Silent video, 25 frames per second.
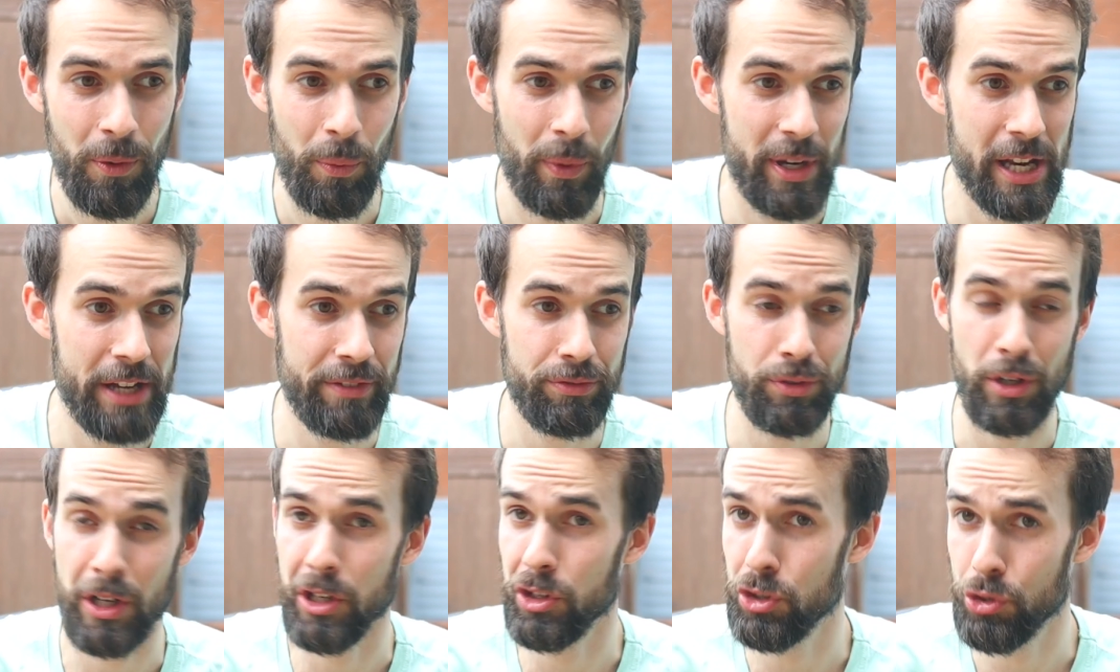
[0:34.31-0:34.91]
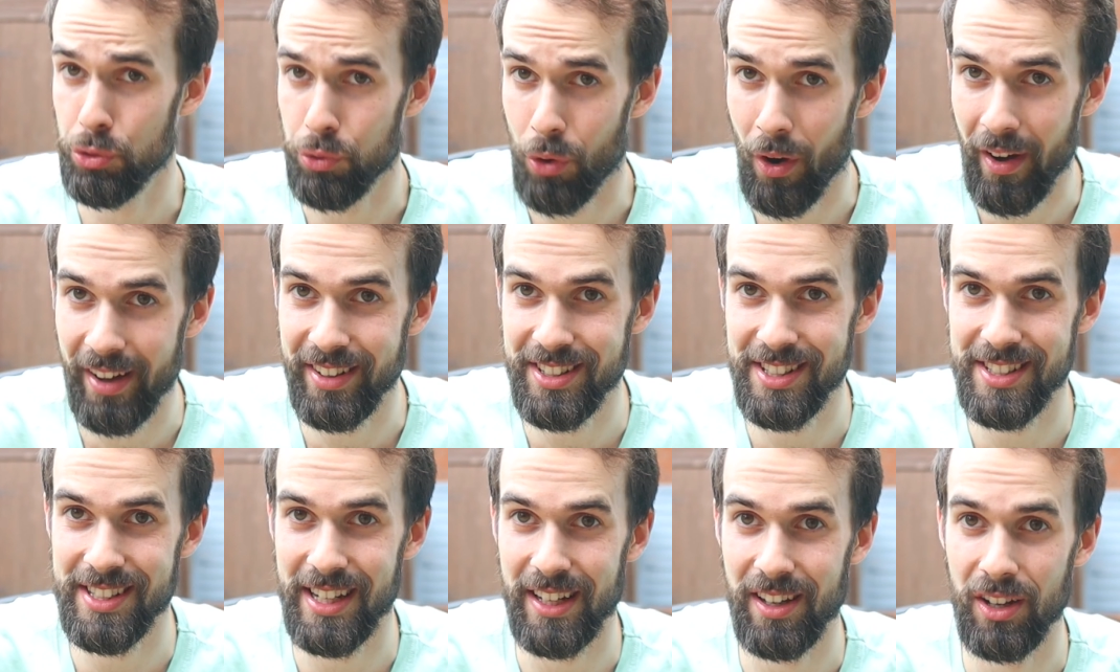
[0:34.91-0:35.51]
Whenever I
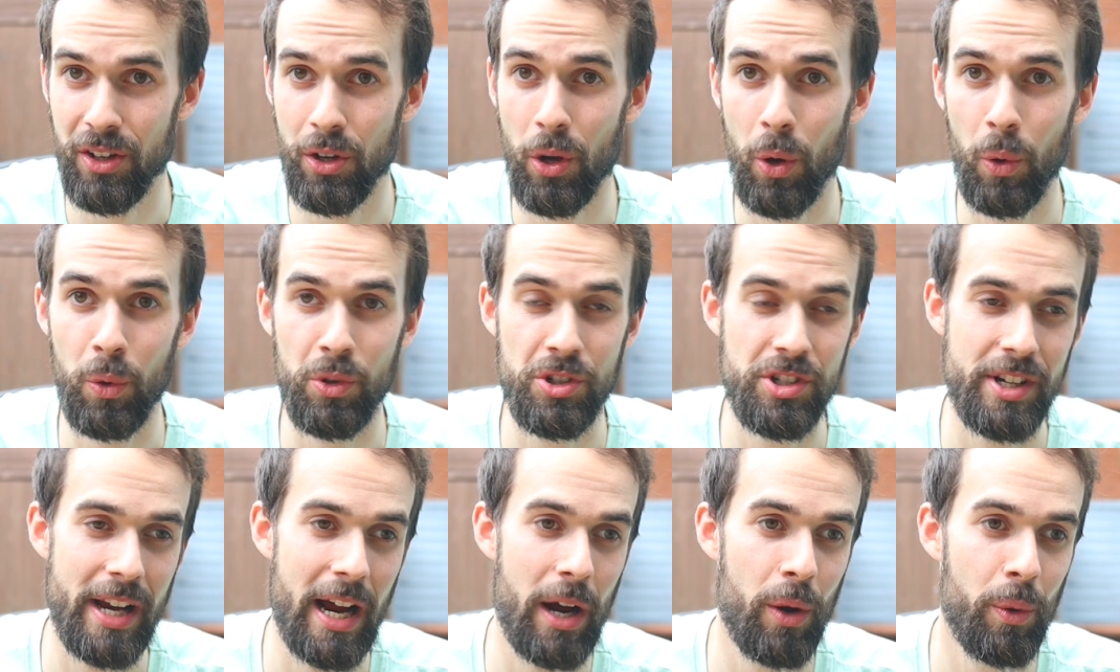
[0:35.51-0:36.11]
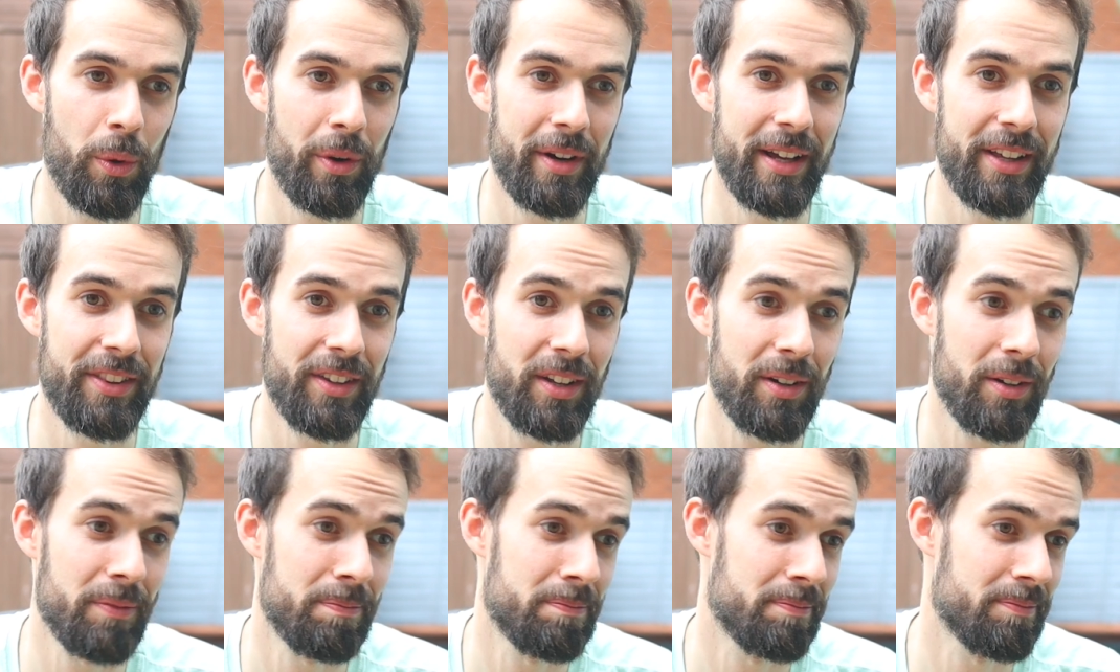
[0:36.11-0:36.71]
tried to take a cold shower in
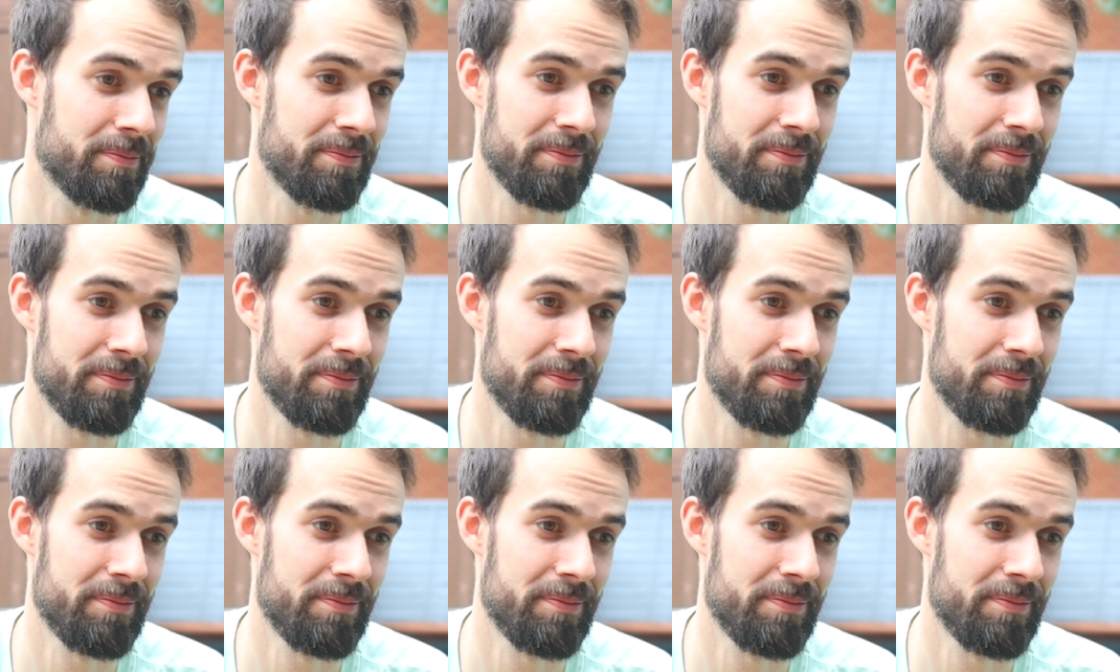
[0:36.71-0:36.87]
the